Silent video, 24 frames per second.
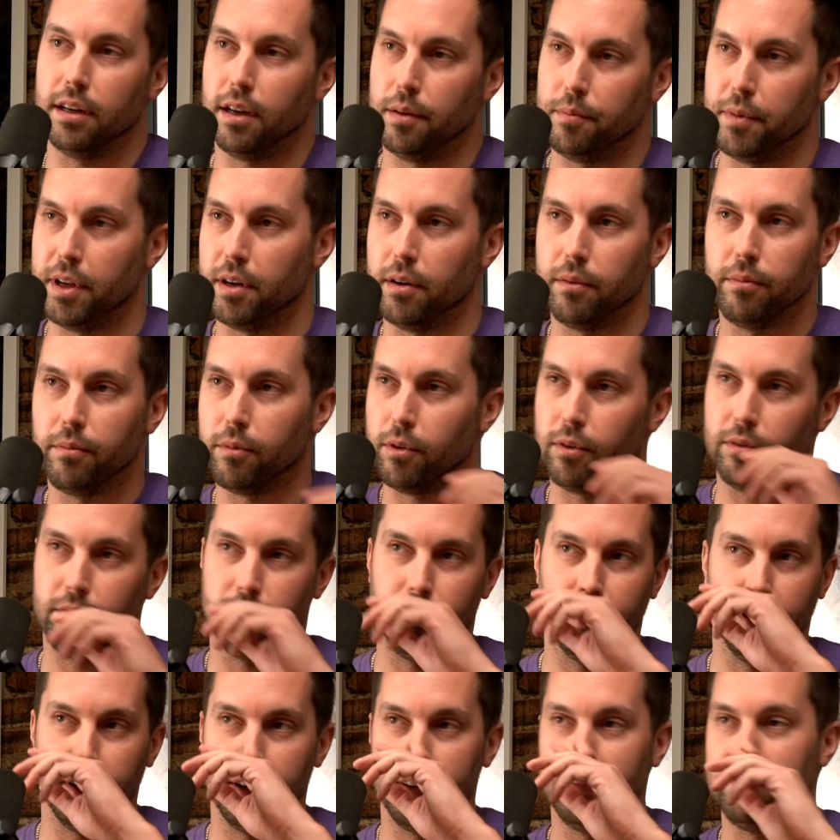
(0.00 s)
I mean, we're
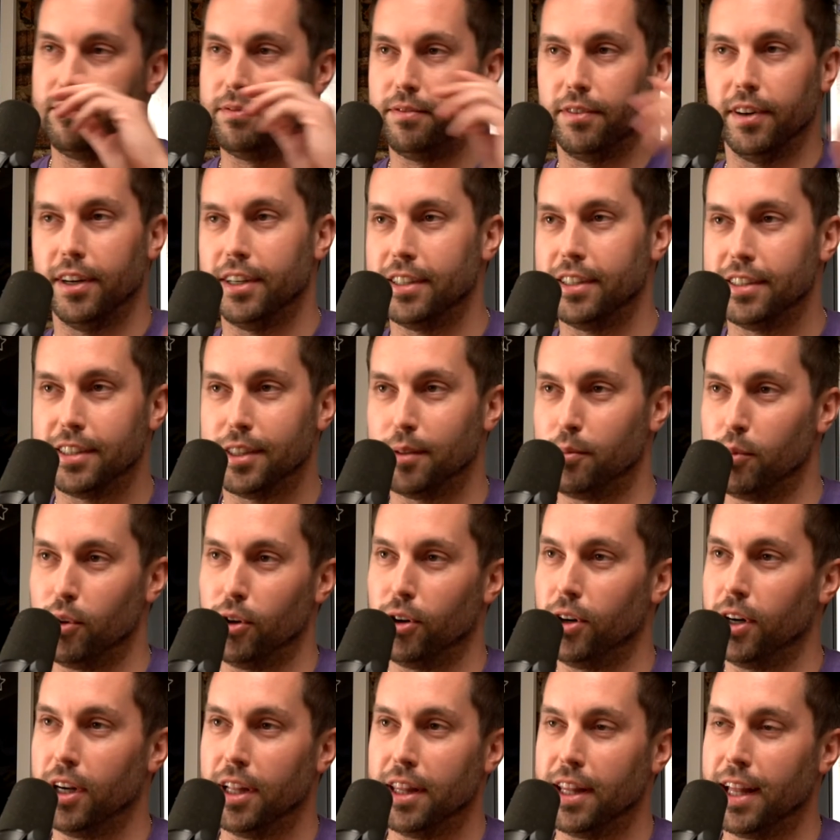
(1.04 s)
very, very
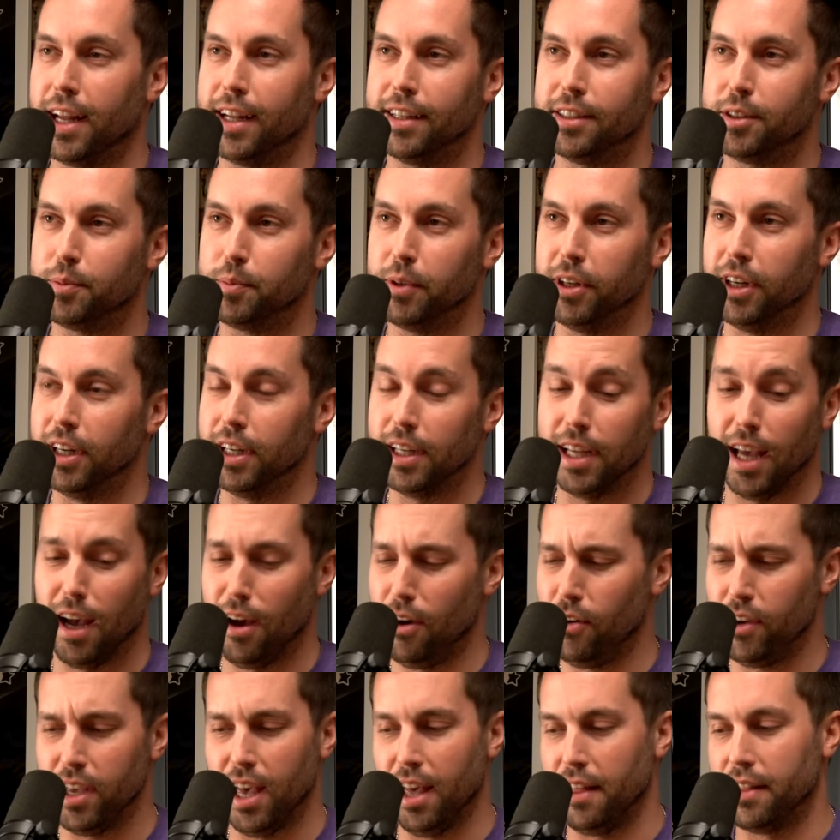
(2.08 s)
similar in that spirit. Yeah. Oh
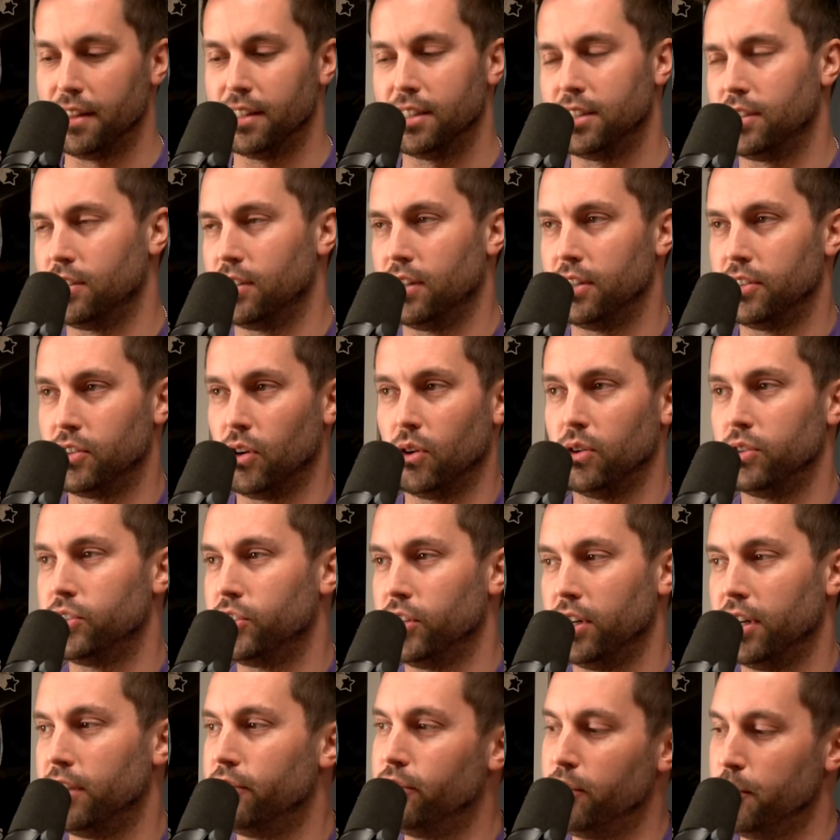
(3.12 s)
yeah. This whole
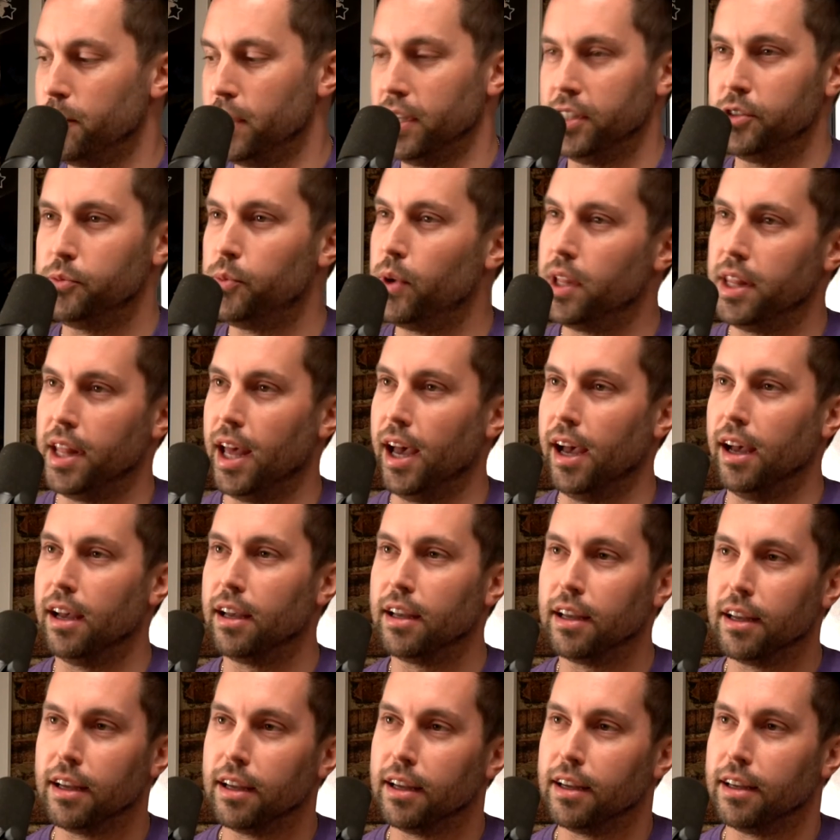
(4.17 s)
journey for me has been that,
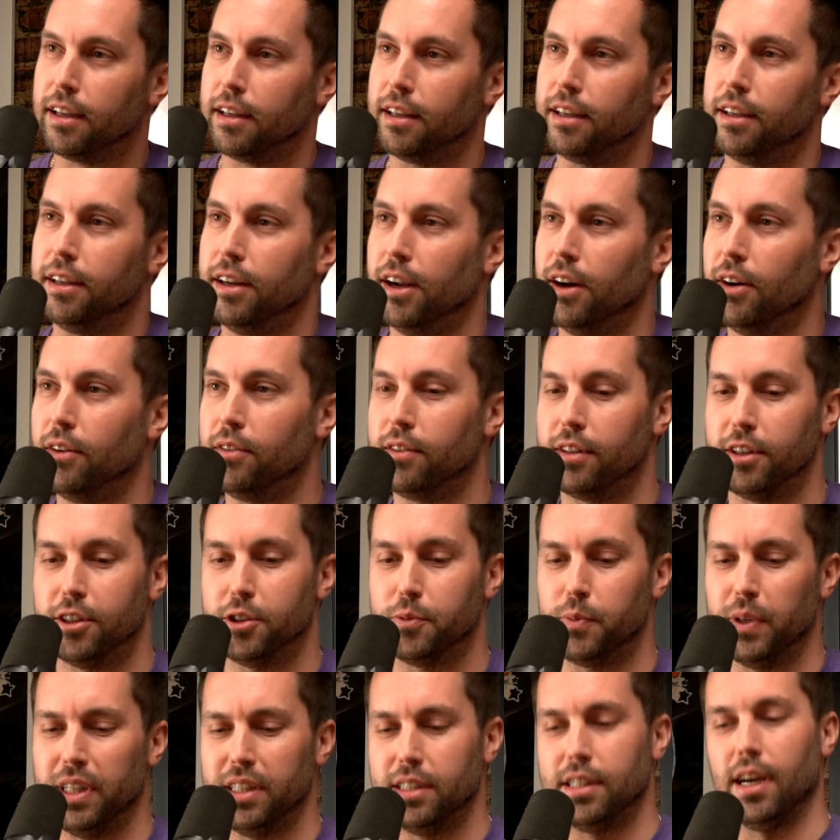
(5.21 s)
you know, there's
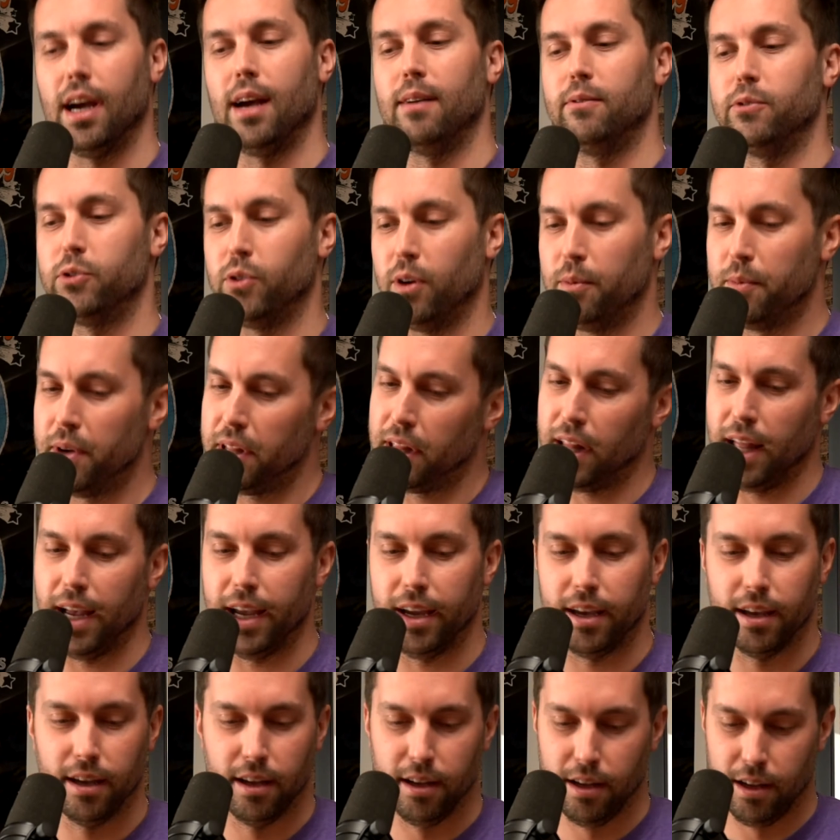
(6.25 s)
been times where I've been
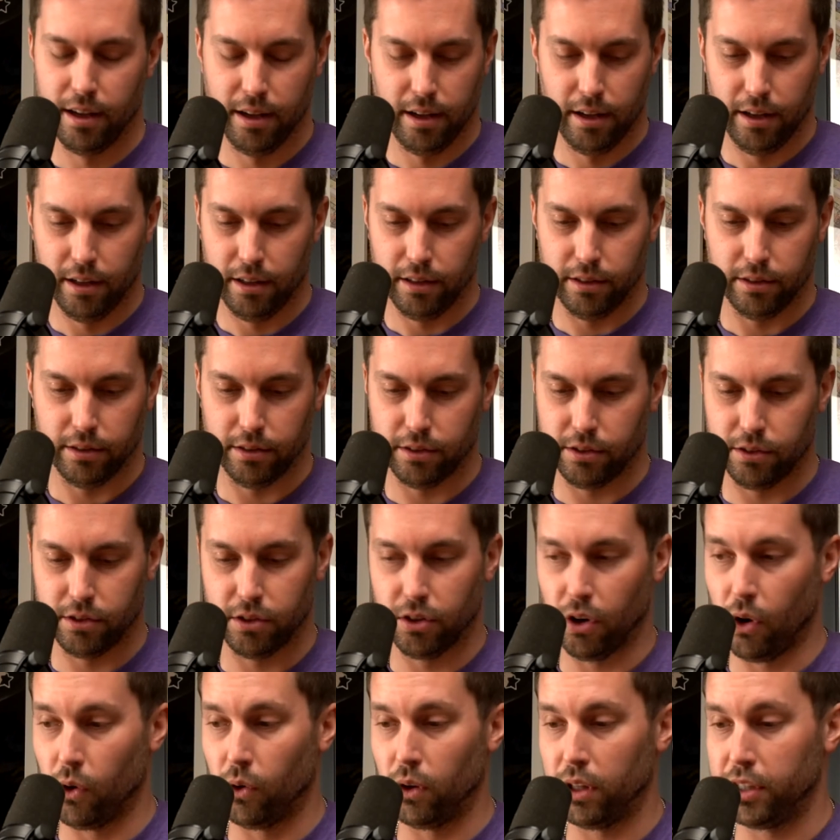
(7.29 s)
like
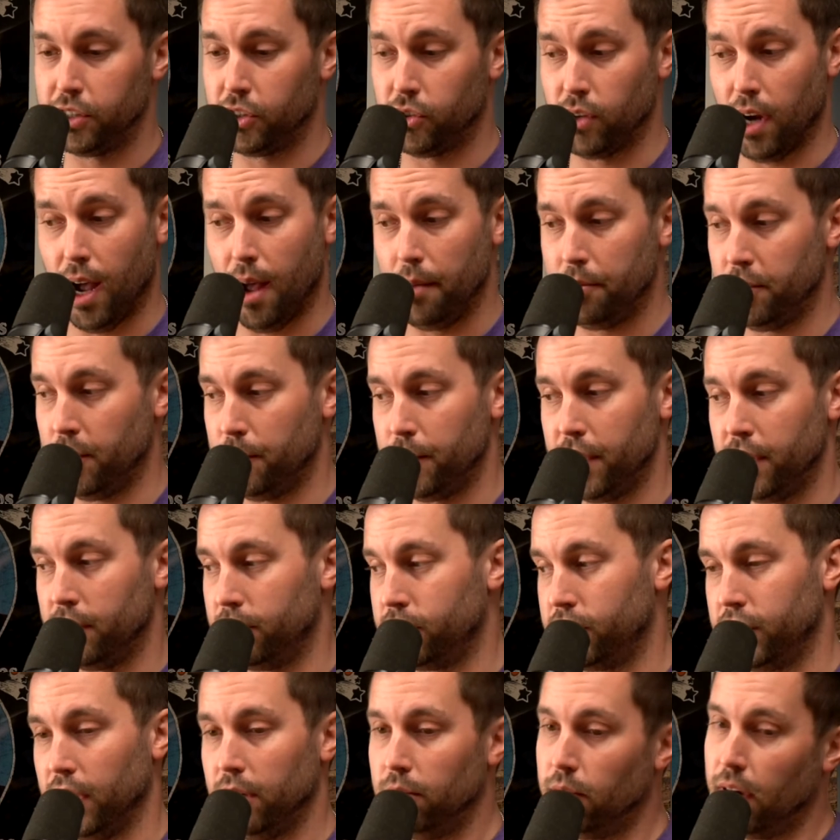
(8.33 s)
totally strapped. I mean,
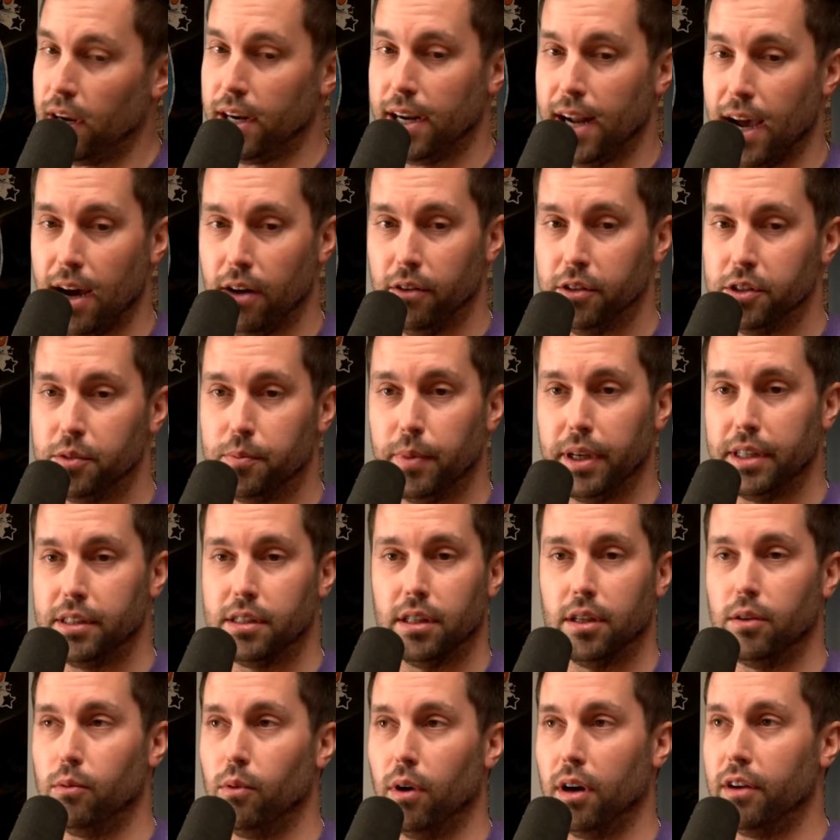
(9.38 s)
shit right now is
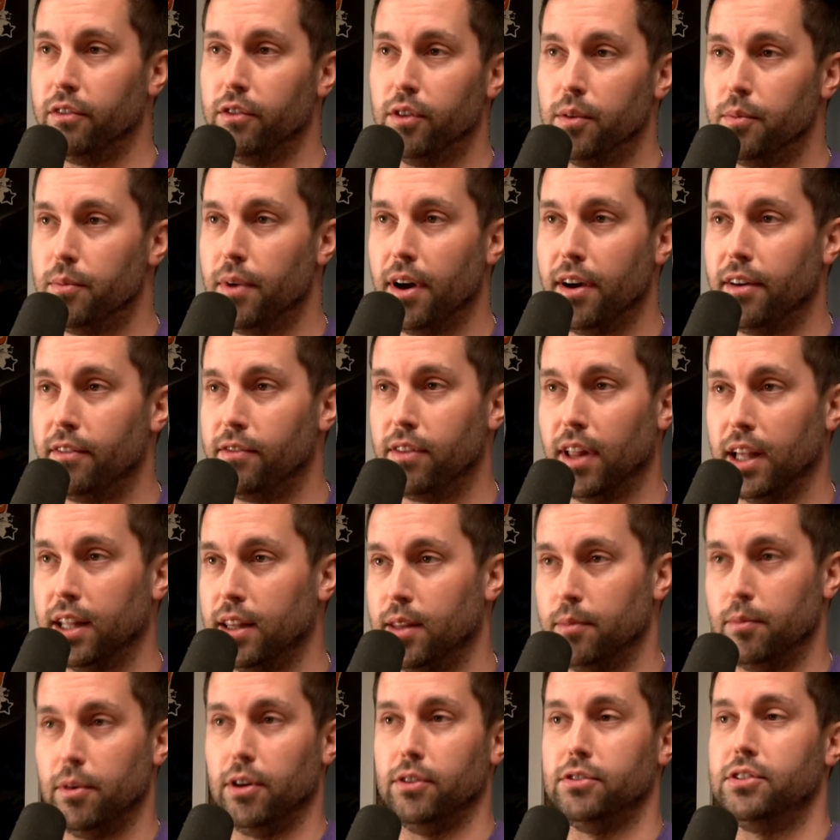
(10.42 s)
basically one of them. I have like the
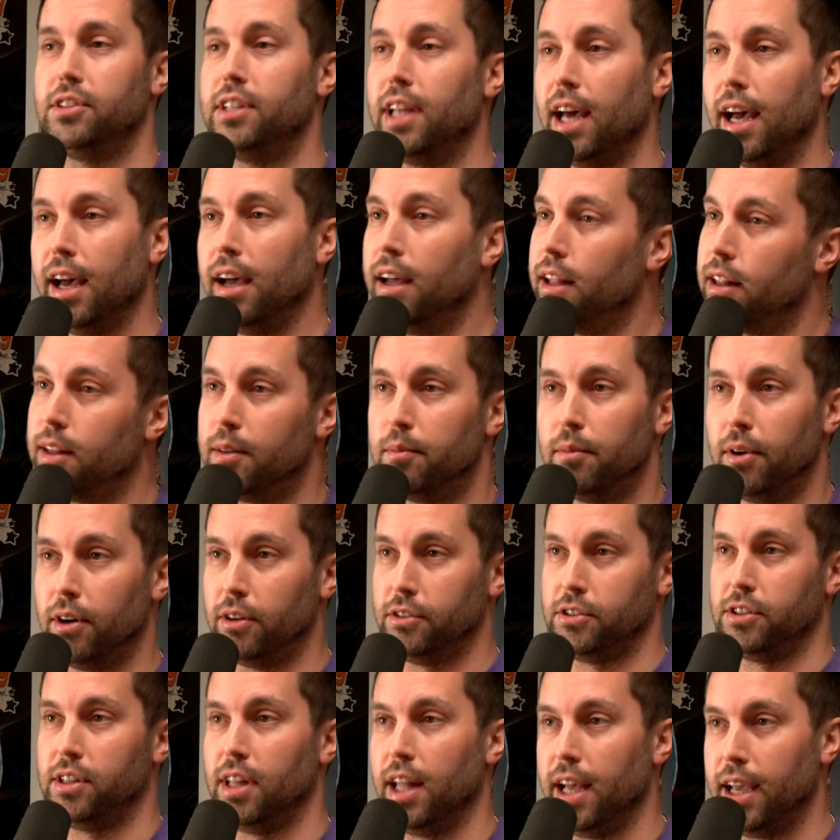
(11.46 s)
most debt and the
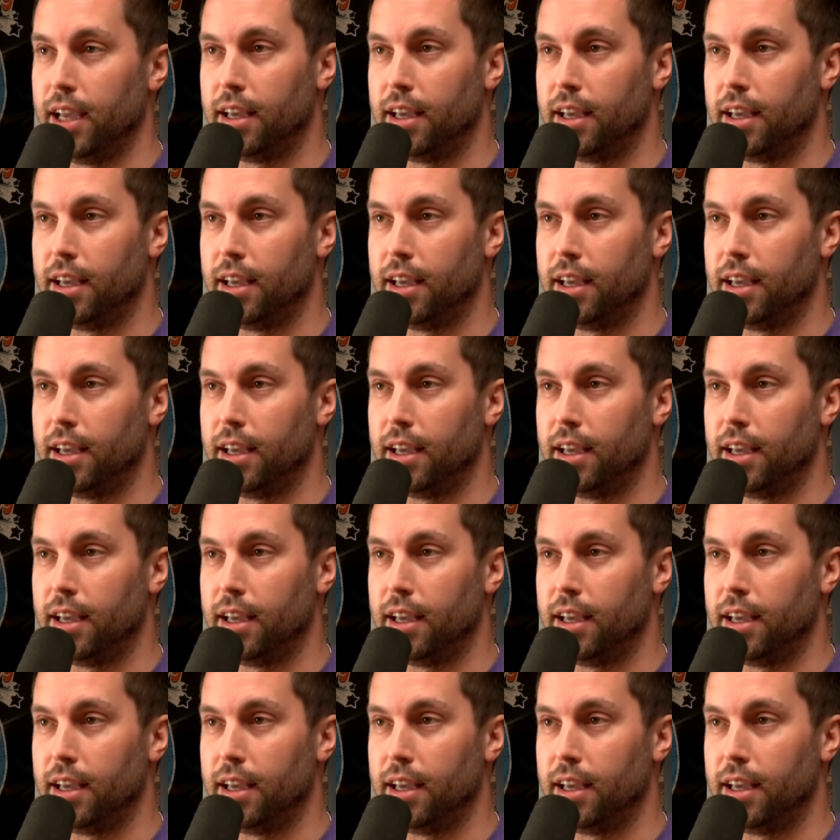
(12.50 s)
most like